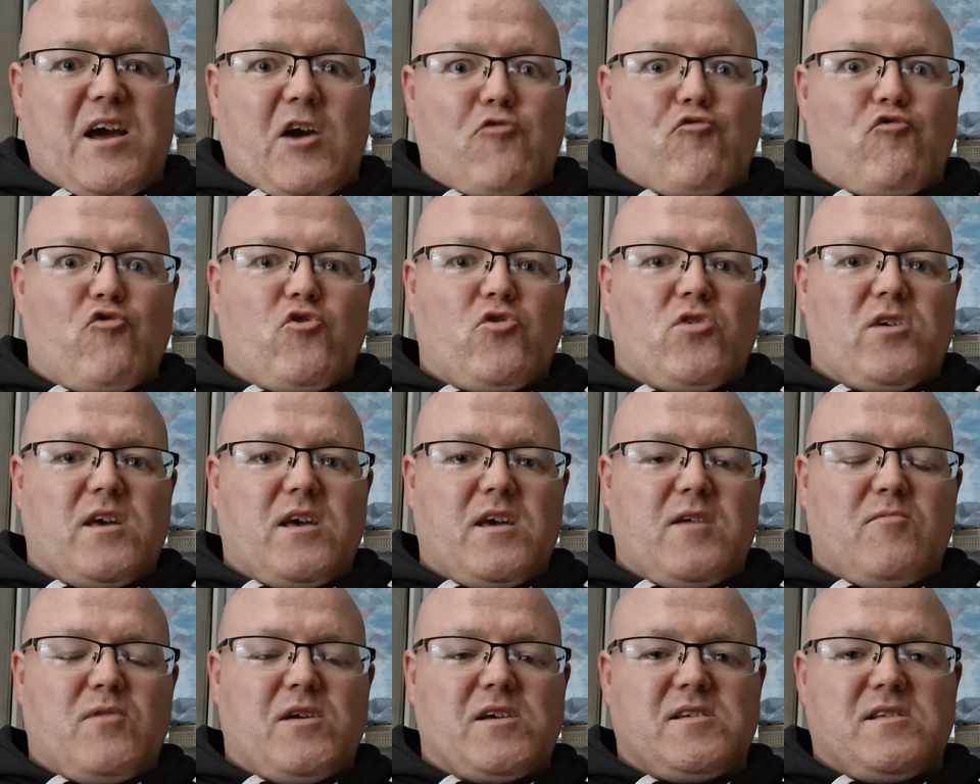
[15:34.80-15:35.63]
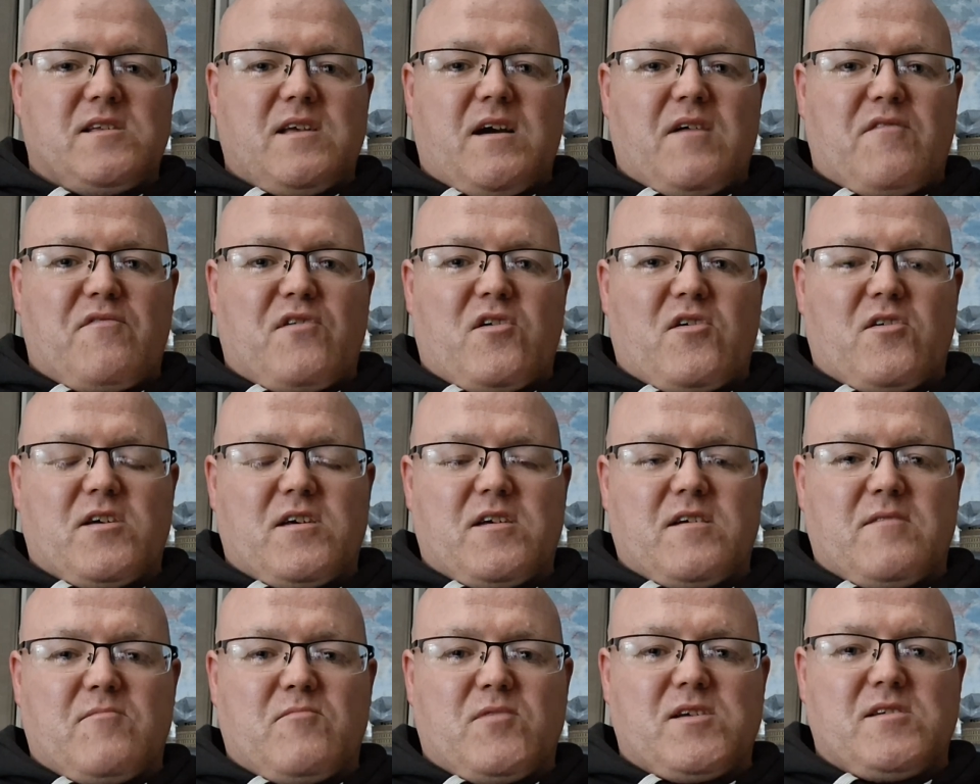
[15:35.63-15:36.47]
rookie. He
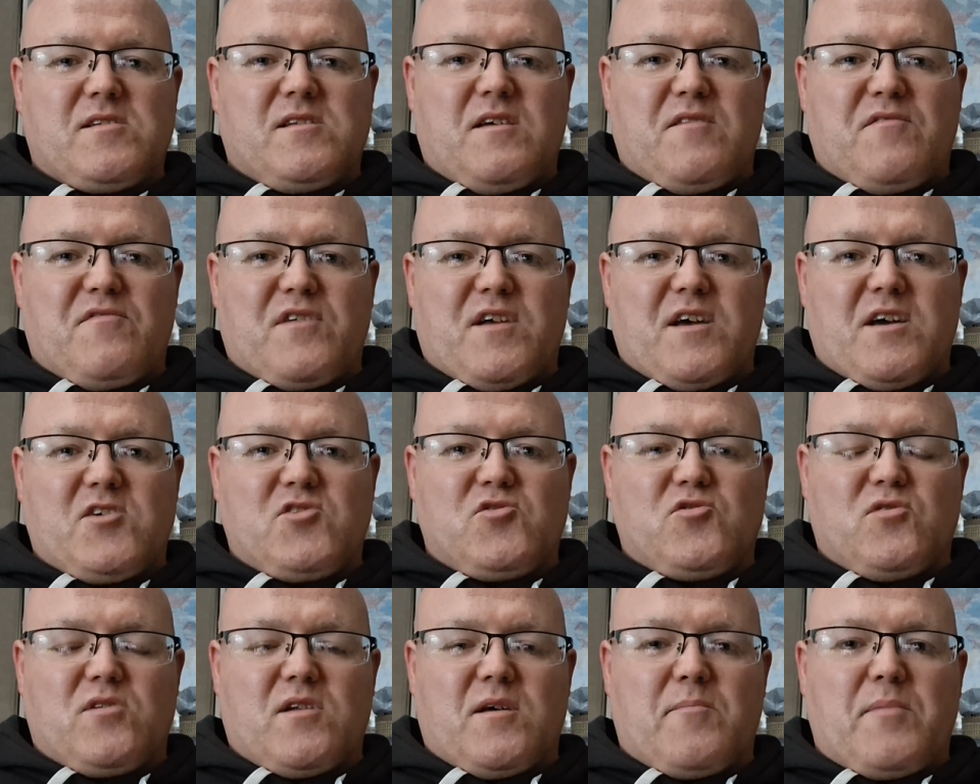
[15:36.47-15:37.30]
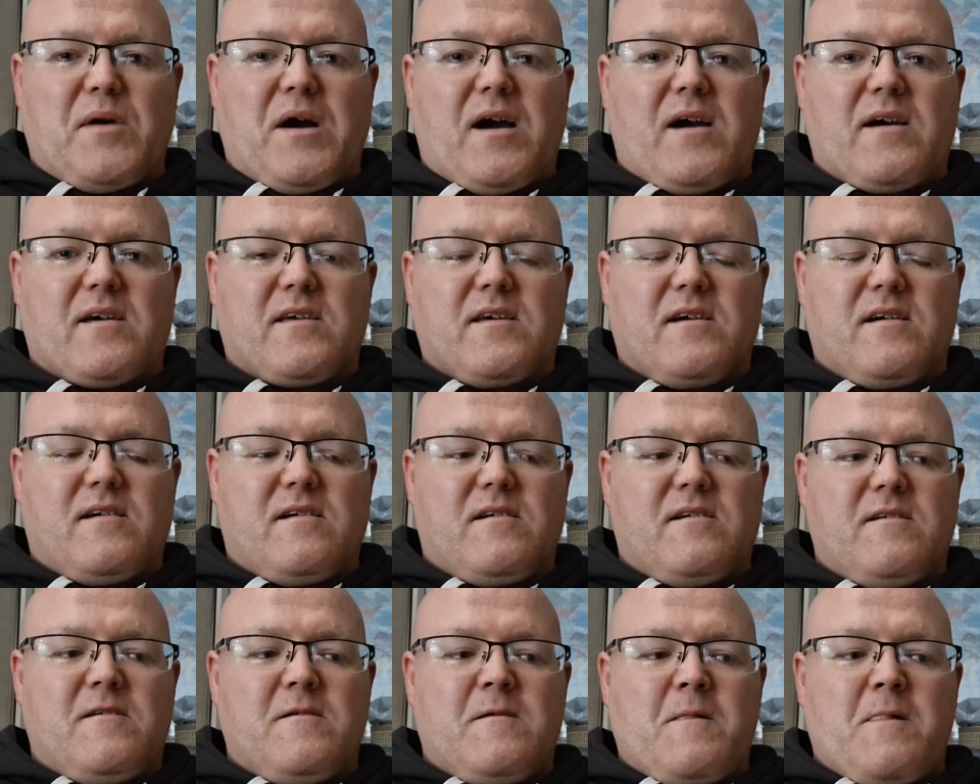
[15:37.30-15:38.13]
wasn't fresh out the packet.
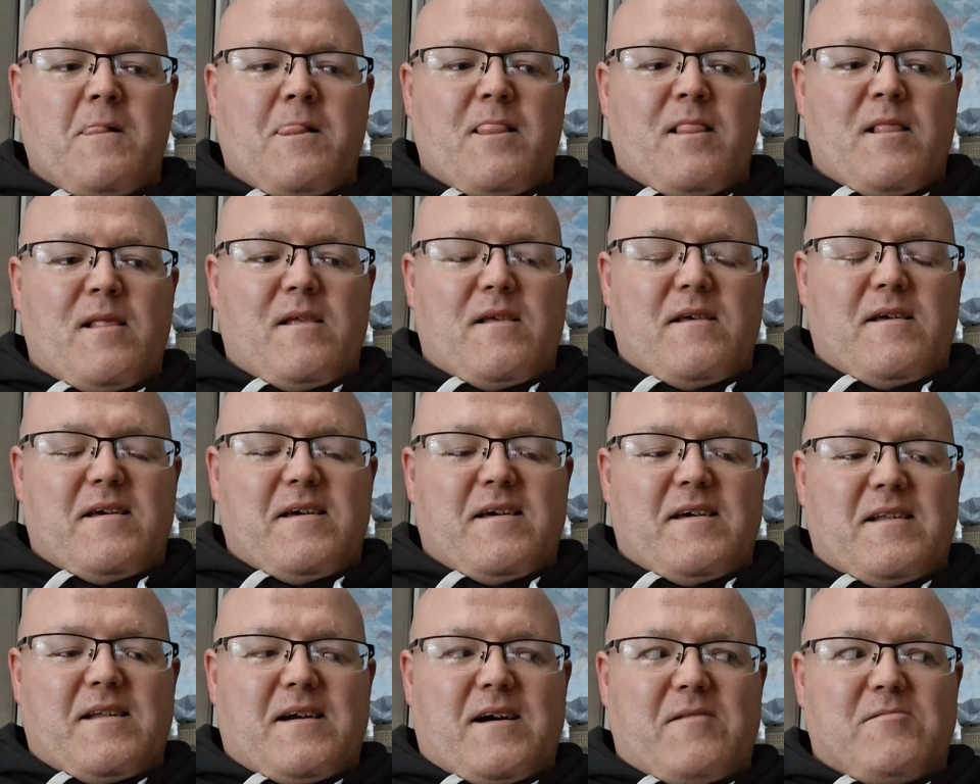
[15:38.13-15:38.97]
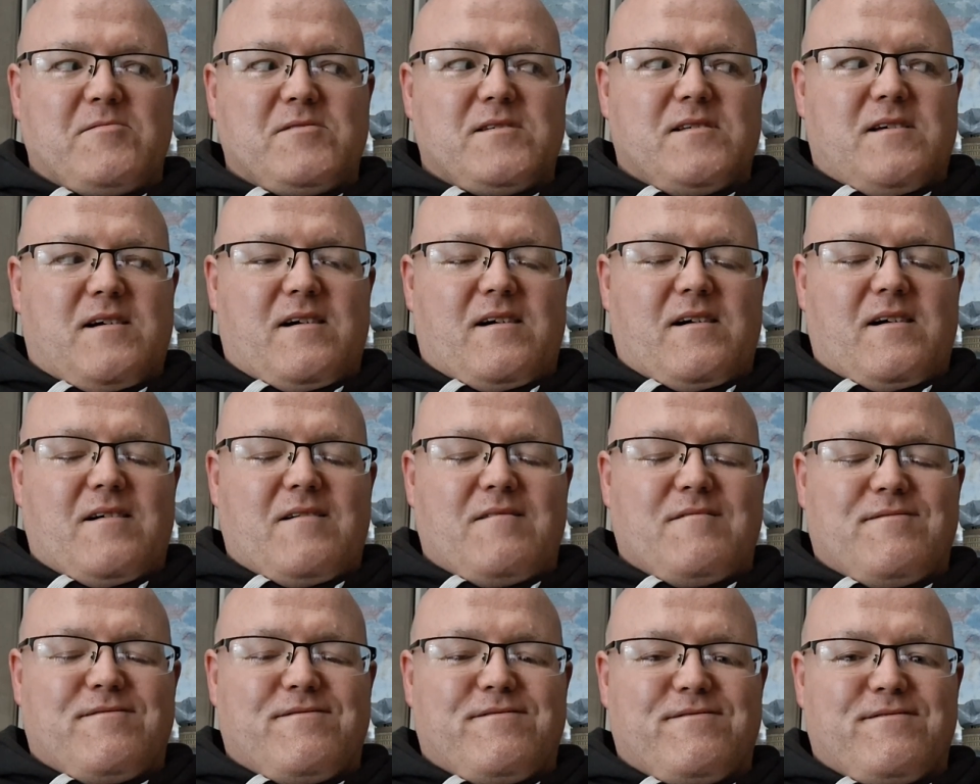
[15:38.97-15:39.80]
And I was
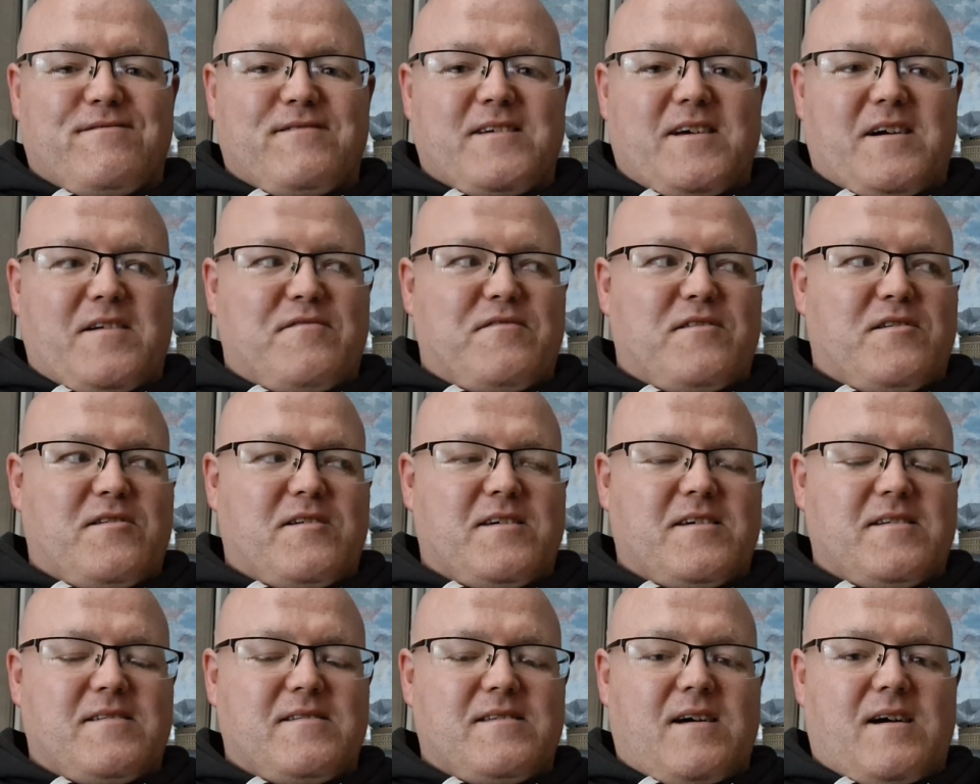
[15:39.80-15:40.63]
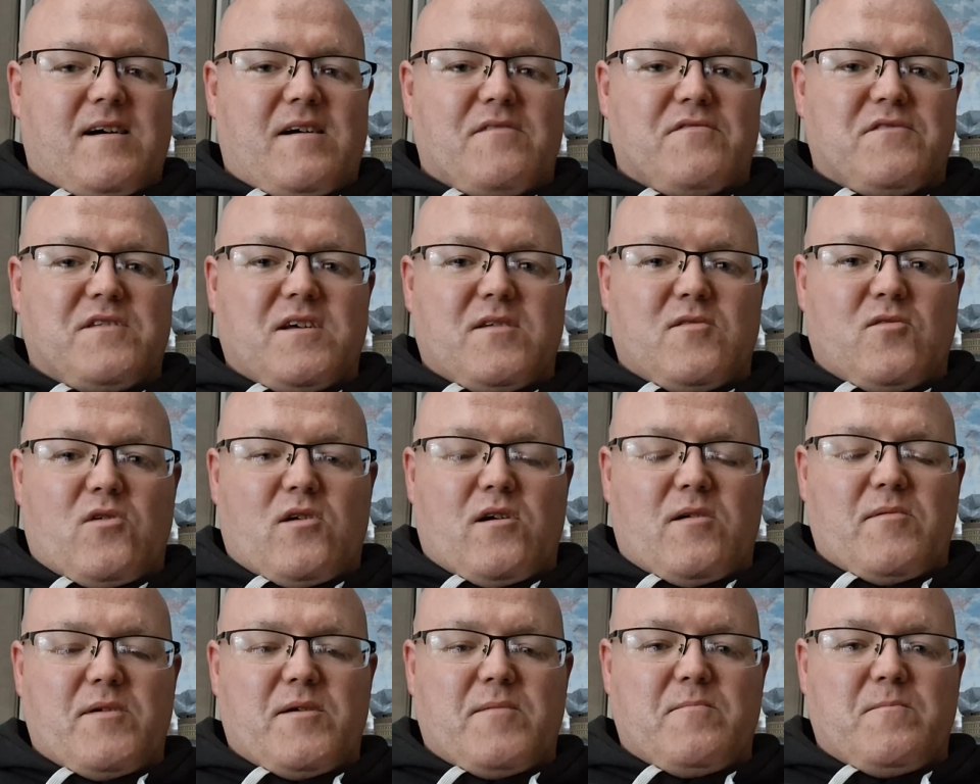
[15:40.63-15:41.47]
like, yeah, fucking daft, you know
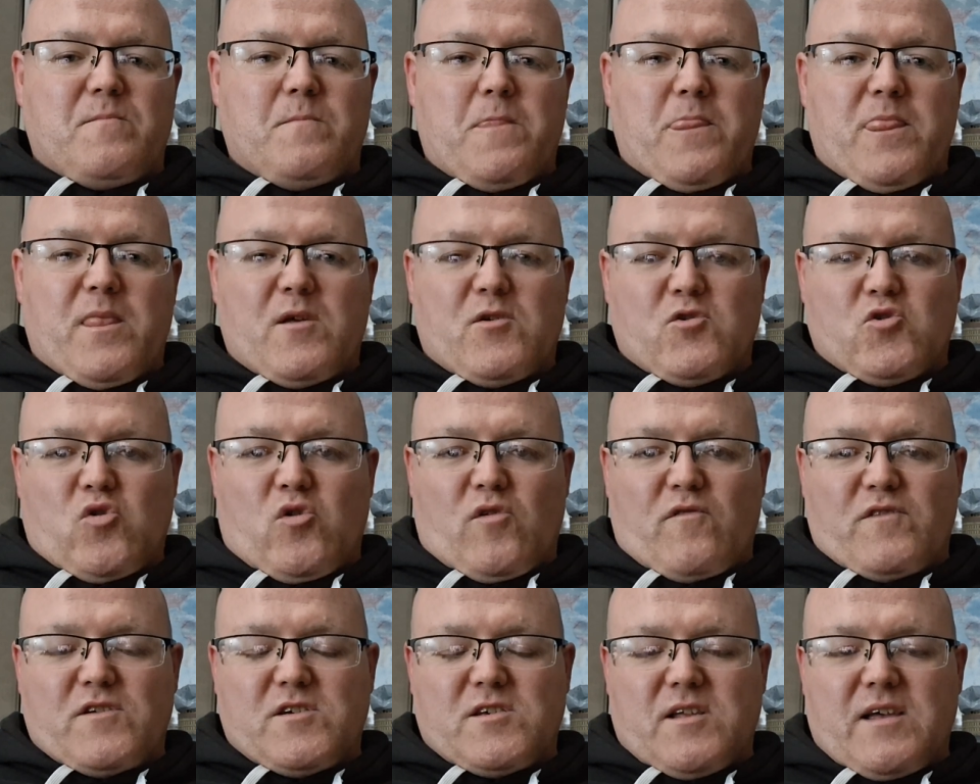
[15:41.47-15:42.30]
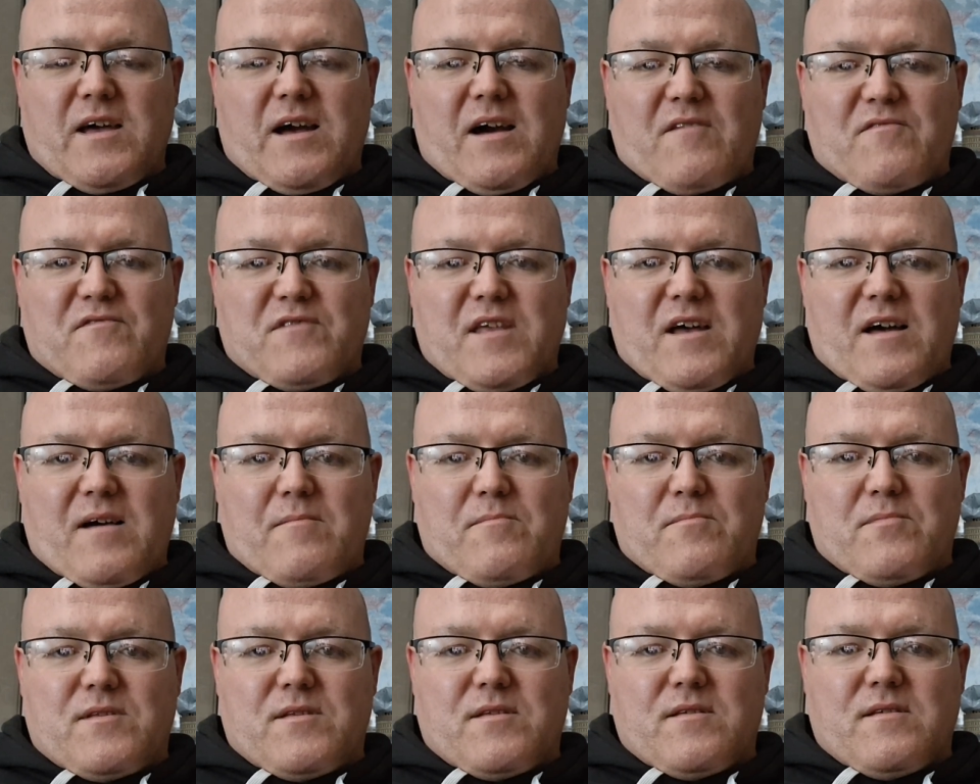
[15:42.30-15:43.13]
what I mean? So obviously I've
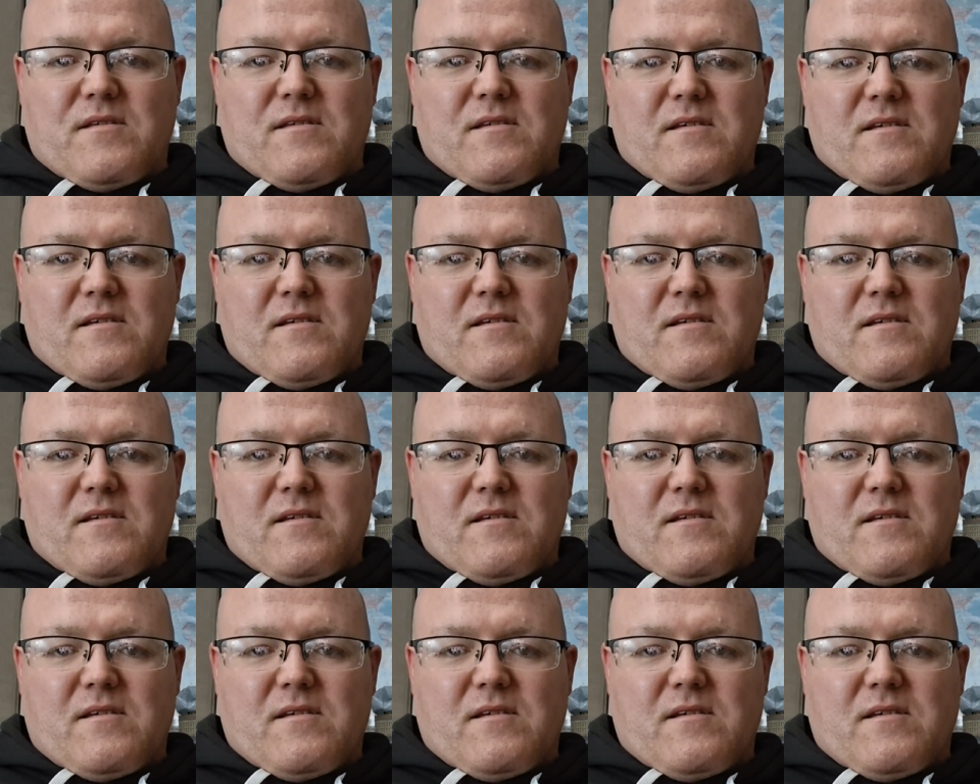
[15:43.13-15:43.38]
tipped